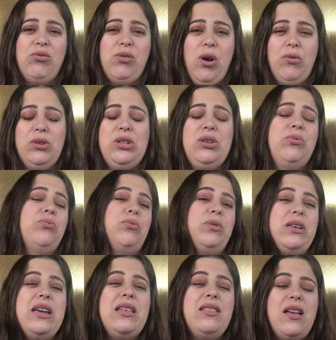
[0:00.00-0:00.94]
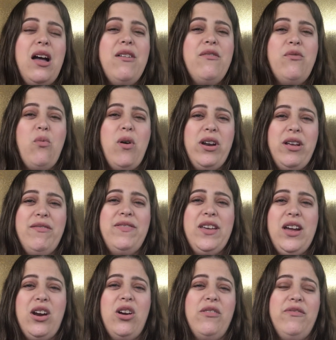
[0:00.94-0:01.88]
grown to really love one of
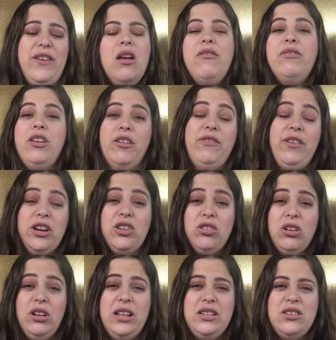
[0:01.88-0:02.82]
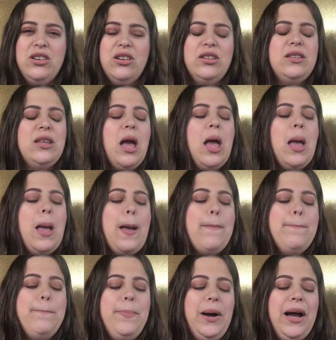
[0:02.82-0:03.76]
their, their facial cleansers,
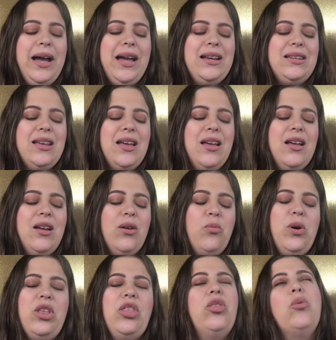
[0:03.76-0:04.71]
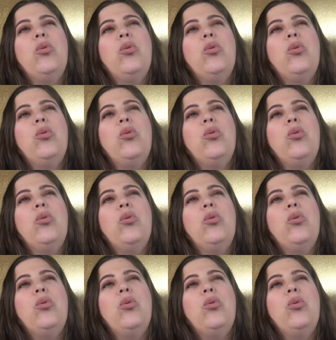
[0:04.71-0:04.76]
but with